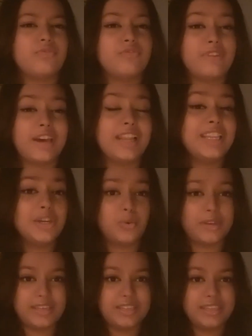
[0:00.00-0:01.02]
fairly
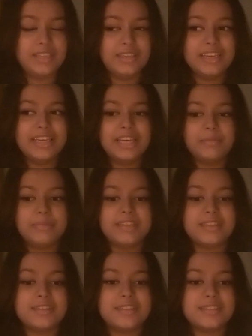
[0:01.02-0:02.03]
quickly
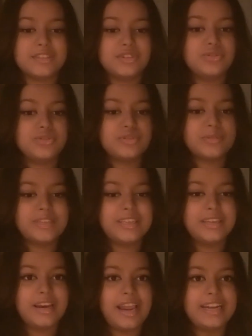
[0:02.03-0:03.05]
because
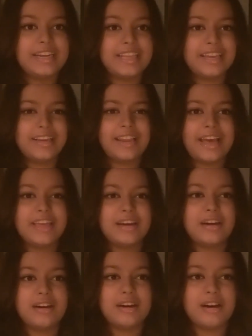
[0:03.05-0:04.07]
usually I take
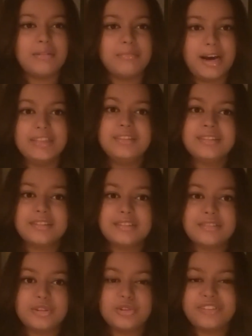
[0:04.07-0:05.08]
like a month
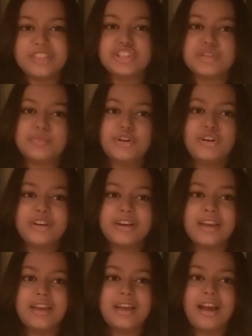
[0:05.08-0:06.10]
to finish a book.
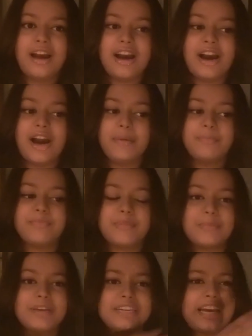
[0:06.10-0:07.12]

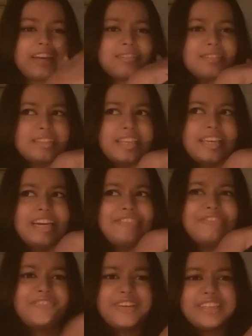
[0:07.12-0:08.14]
But I think I
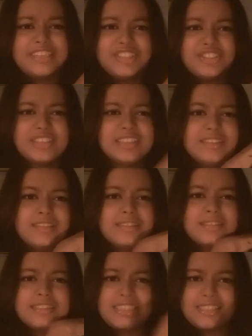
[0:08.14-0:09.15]
finished
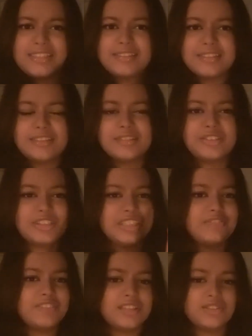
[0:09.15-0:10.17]
this series in
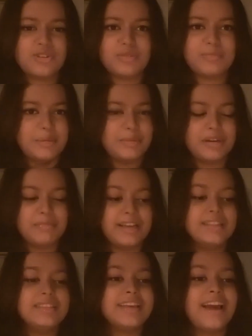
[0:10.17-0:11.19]
3 weeks or maybe a
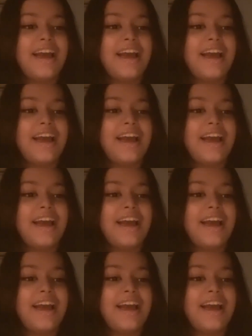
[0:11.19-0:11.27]
month.